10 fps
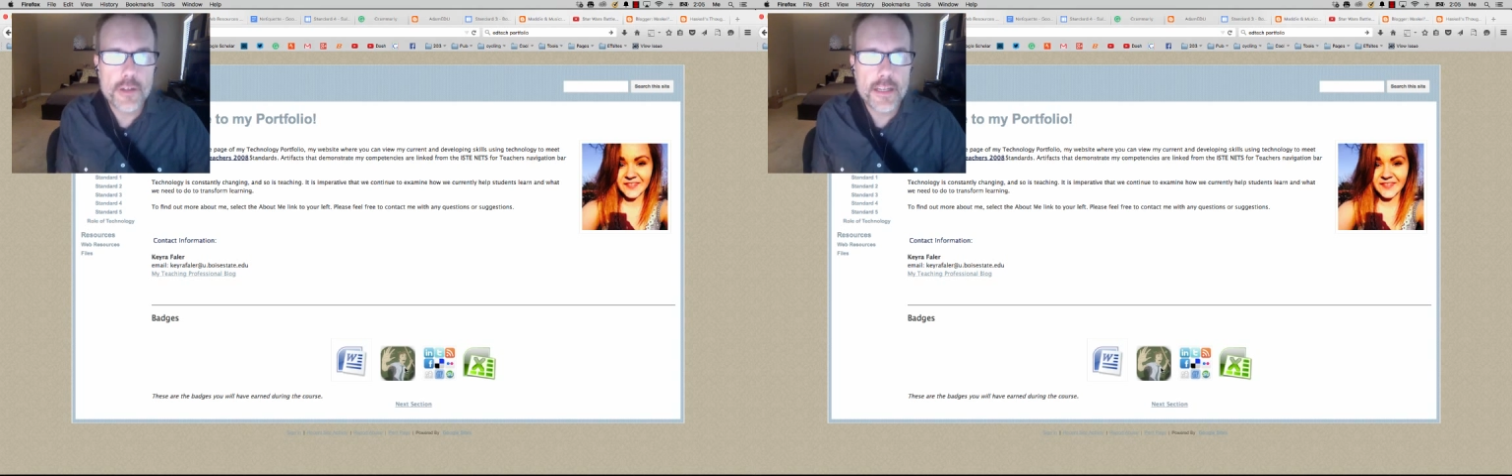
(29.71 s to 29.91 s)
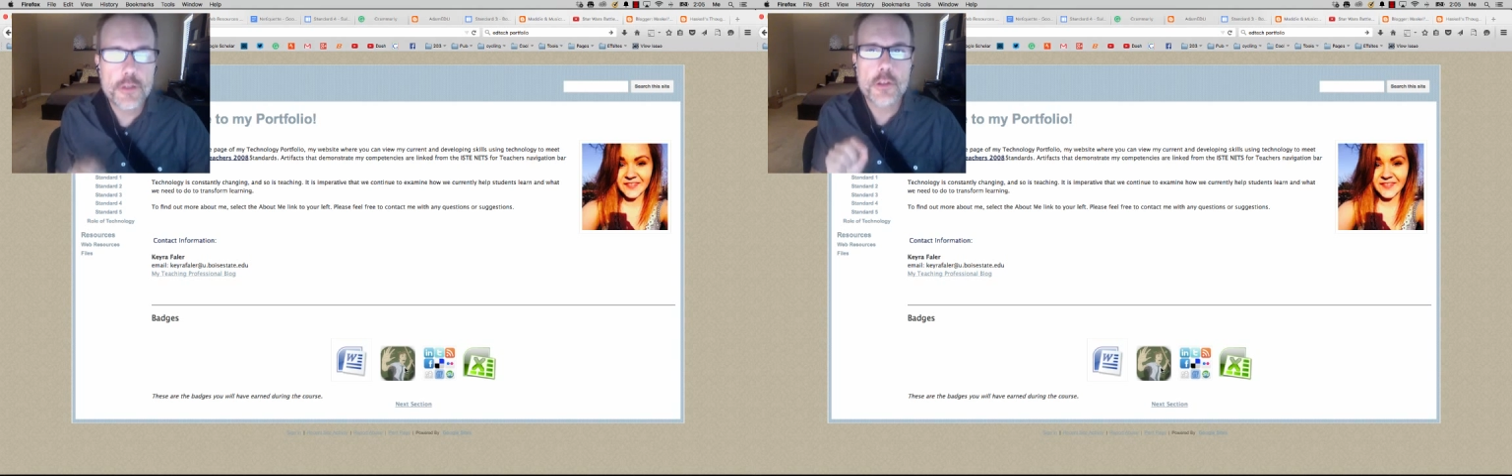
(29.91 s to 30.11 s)

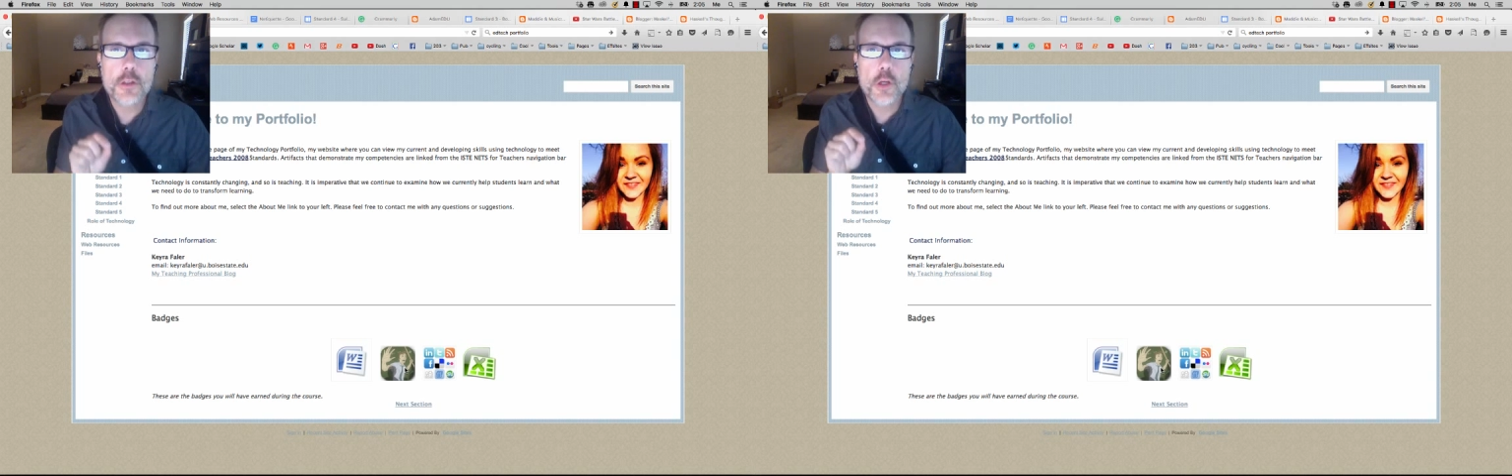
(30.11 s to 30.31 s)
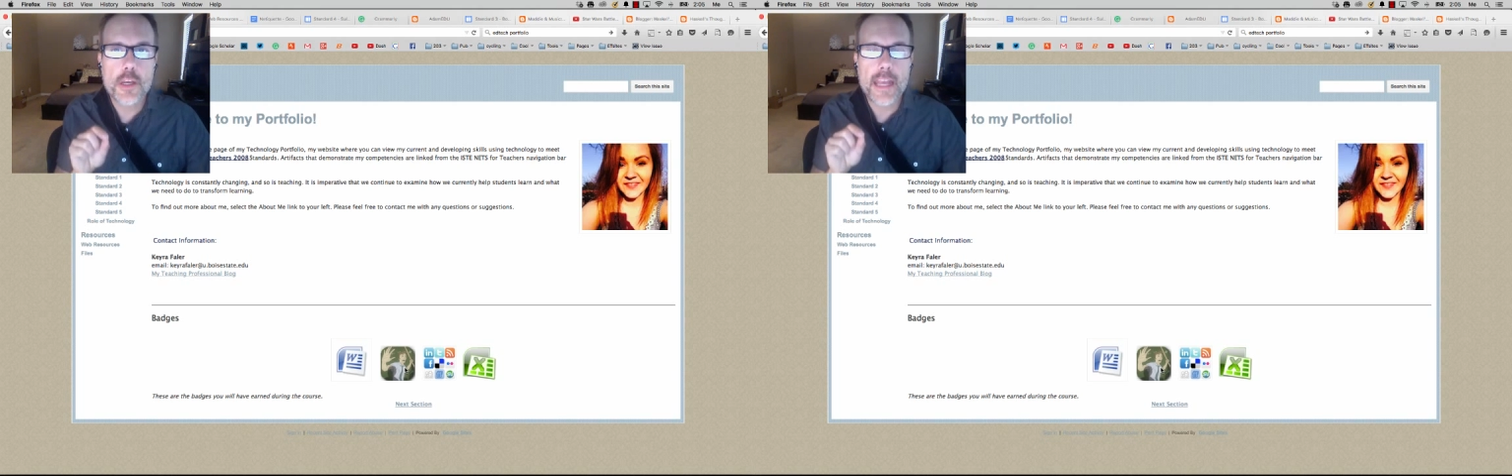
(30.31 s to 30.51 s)
And you
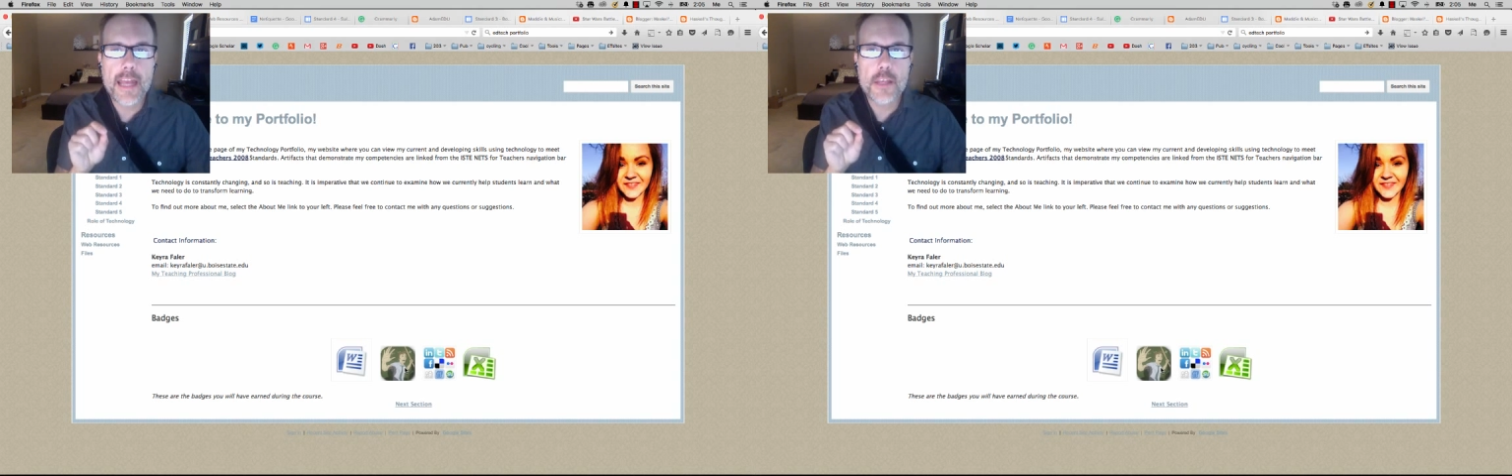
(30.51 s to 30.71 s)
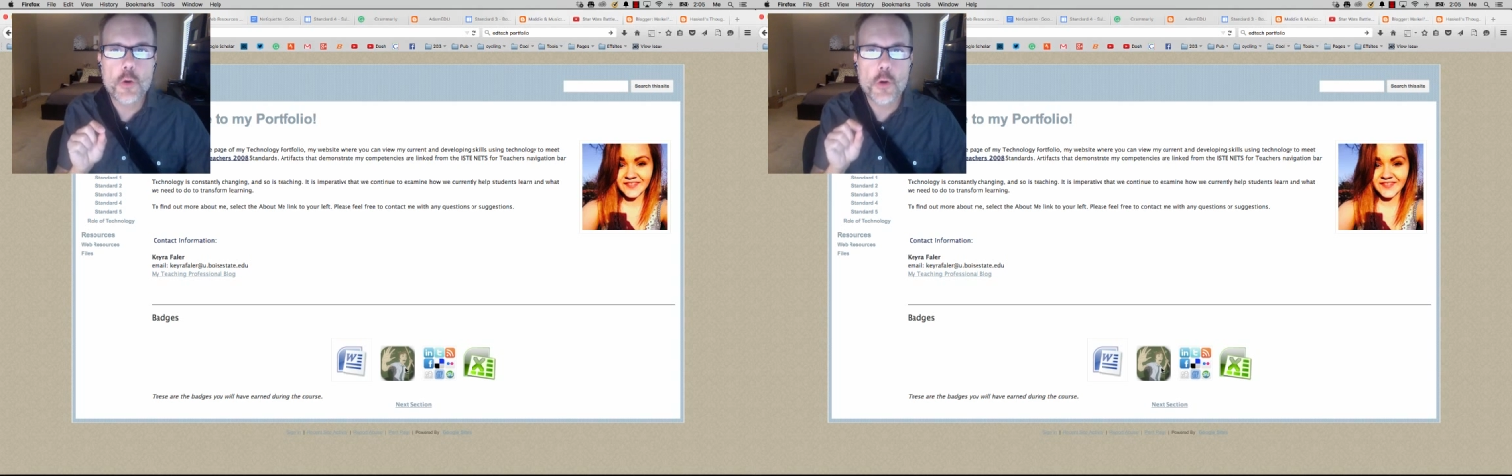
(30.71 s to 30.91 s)
can look
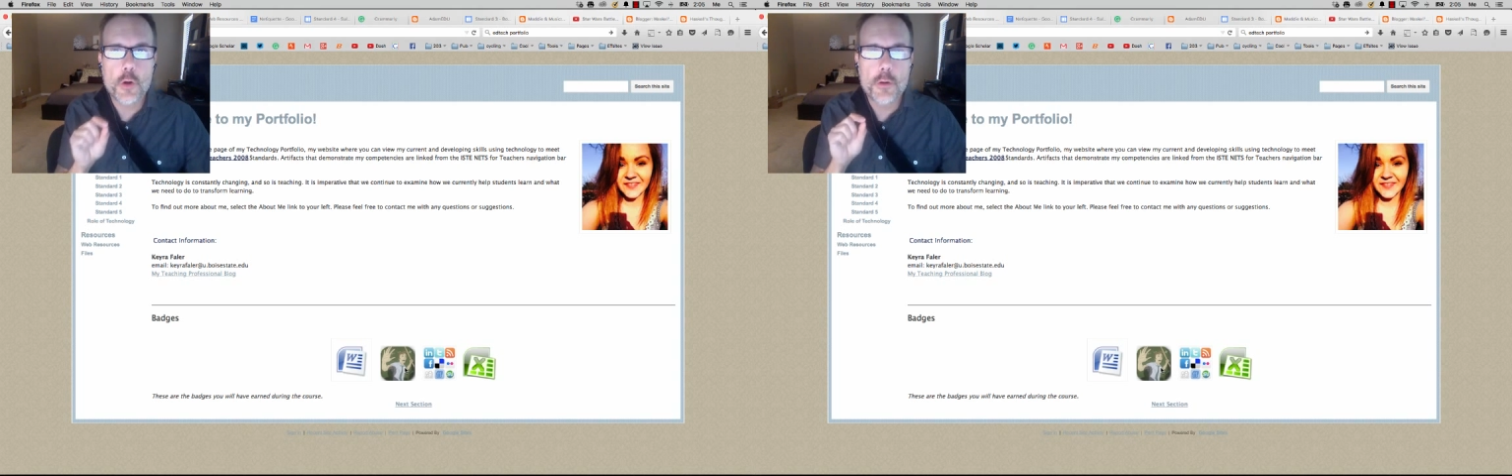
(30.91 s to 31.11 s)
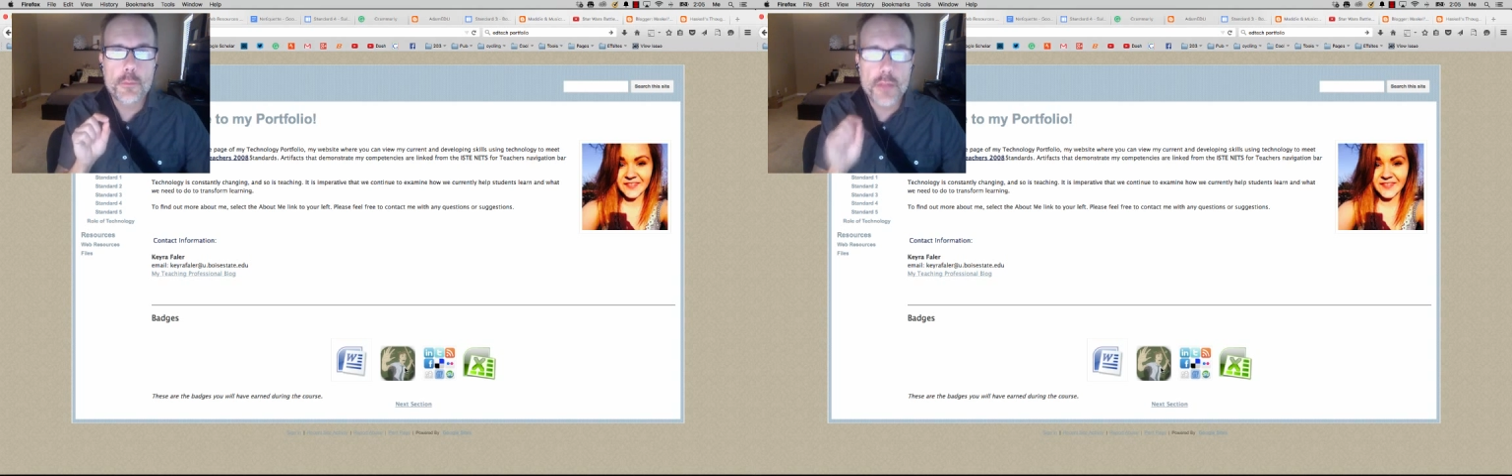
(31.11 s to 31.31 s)
at your